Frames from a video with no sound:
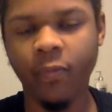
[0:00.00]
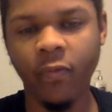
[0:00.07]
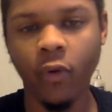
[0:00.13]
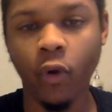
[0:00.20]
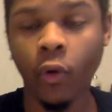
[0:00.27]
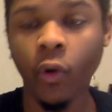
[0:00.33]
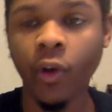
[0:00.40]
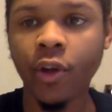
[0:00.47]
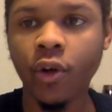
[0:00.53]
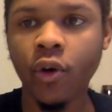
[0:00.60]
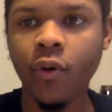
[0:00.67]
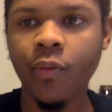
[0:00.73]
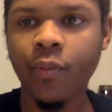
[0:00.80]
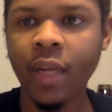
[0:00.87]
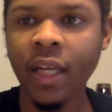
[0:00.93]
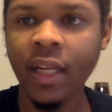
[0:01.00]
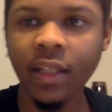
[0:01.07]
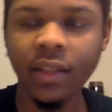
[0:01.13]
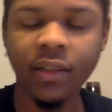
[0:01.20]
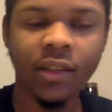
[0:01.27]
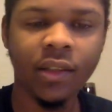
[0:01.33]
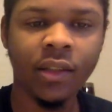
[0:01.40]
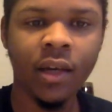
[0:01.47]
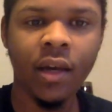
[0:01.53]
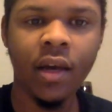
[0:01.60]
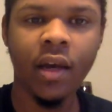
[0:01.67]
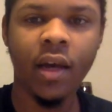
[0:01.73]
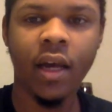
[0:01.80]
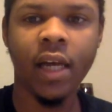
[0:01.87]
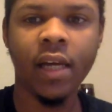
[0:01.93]
critical piece
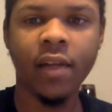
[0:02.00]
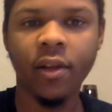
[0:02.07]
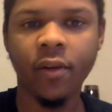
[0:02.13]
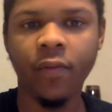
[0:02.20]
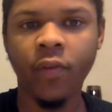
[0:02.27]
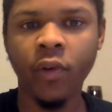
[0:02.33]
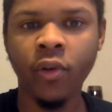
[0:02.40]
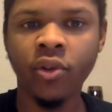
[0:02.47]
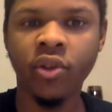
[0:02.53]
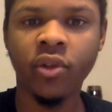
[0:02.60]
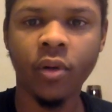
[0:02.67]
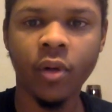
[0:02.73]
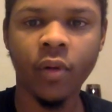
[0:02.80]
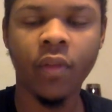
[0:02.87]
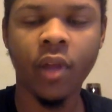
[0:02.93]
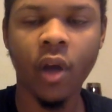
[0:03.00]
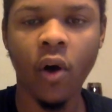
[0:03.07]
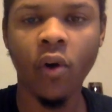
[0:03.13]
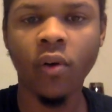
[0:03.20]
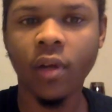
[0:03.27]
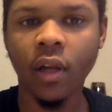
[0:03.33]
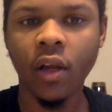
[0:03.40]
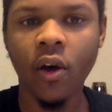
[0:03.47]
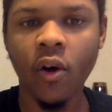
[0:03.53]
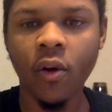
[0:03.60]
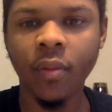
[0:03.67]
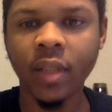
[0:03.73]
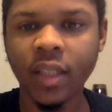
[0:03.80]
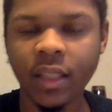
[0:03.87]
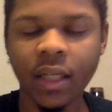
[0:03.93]
in the future of the
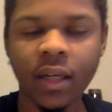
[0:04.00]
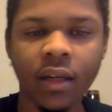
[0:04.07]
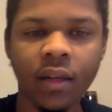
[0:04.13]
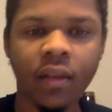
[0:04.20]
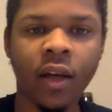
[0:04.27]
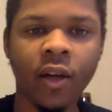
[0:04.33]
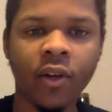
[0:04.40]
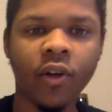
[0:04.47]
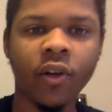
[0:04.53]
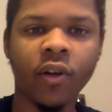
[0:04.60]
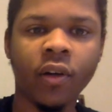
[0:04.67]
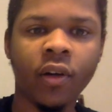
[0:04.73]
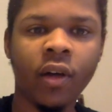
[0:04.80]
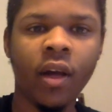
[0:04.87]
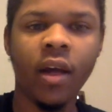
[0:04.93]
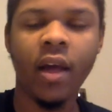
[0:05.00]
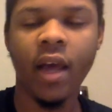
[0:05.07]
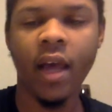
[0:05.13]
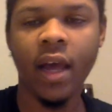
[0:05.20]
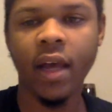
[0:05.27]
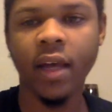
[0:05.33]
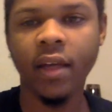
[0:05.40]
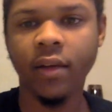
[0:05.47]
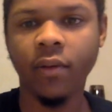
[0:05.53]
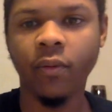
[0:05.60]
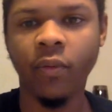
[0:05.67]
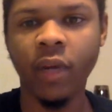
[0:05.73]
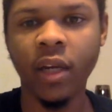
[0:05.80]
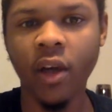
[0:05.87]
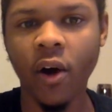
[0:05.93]
Oklahoma City Thunder. And
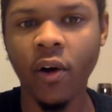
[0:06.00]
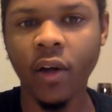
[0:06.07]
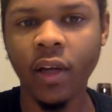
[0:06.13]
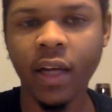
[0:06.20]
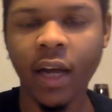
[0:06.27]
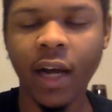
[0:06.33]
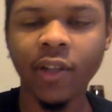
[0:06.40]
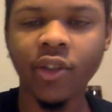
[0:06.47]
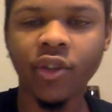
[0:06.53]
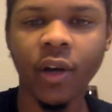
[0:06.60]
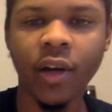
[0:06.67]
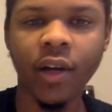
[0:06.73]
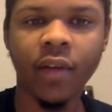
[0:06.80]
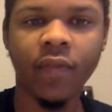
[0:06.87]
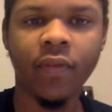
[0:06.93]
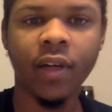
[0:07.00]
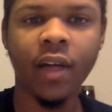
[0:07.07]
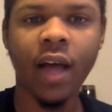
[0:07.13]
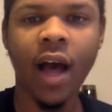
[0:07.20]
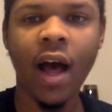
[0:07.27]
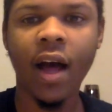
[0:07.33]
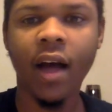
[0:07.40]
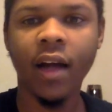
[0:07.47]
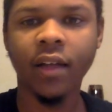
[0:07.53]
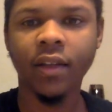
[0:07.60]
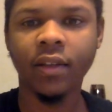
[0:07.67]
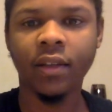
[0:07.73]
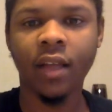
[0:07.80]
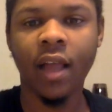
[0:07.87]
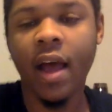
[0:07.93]
we know he got traded for guys
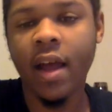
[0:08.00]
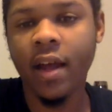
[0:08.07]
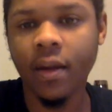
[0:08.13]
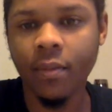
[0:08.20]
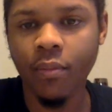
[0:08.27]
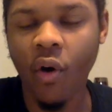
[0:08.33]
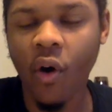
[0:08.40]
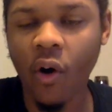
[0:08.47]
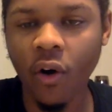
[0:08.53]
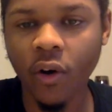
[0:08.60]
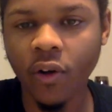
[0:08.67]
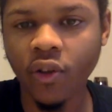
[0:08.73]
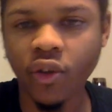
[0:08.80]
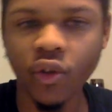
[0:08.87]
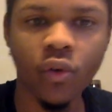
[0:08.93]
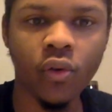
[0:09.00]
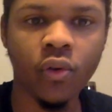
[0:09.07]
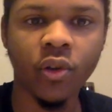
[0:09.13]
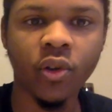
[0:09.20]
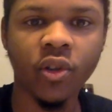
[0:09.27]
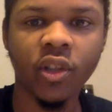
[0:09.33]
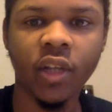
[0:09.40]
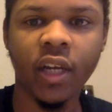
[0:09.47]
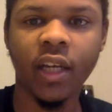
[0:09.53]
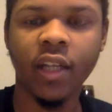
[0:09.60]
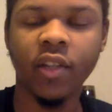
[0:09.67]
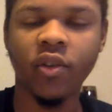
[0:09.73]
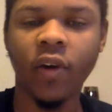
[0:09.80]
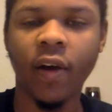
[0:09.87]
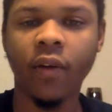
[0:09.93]
like Paul George, and he's
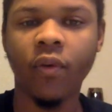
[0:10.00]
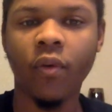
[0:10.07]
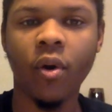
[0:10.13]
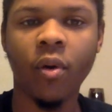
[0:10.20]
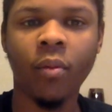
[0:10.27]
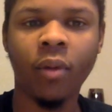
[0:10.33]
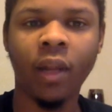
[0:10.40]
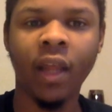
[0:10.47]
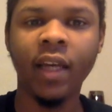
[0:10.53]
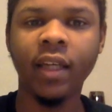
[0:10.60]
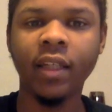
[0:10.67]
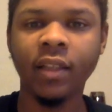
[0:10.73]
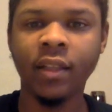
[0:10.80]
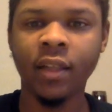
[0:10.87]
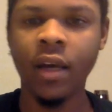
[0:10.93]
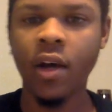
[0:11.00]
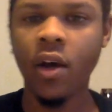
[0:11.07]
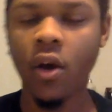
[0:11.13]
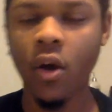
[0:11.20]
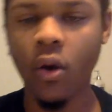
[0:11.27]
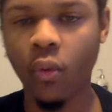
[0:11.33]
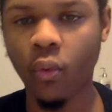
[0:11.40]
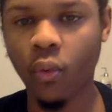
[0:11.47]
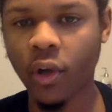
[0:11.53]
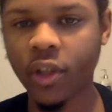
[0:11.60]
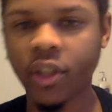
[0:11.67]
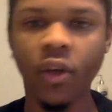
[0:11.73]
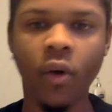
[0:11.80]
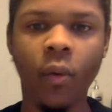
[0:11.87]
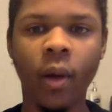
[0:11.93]
trying to replace
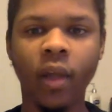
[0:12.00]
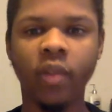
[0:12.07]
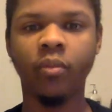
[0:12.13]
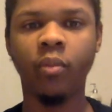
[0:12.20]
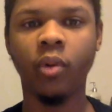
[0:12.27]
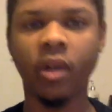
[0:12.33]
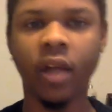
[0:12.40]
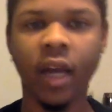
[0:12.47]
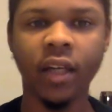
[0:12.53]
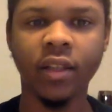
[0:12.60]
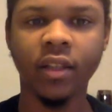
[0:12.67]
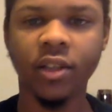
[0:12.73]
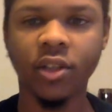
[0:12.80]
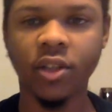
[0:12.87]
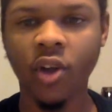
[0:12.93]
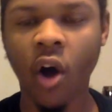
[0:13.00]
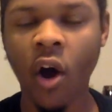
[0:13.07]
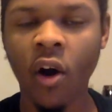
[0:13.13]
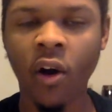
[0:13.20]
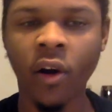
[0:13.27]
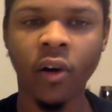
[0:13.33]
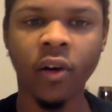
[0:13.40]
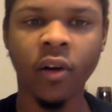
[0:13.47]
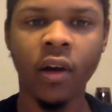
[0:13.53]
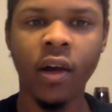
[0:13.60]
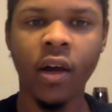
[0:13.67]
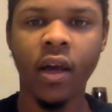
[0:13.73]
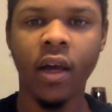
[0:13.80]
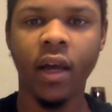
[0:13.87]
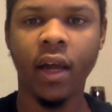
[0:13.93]
Russell Westbrook as a star
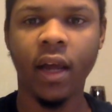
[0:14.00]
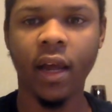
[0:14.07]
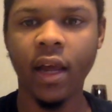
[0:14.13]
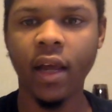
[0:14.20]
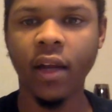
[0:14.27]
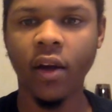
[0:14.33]
in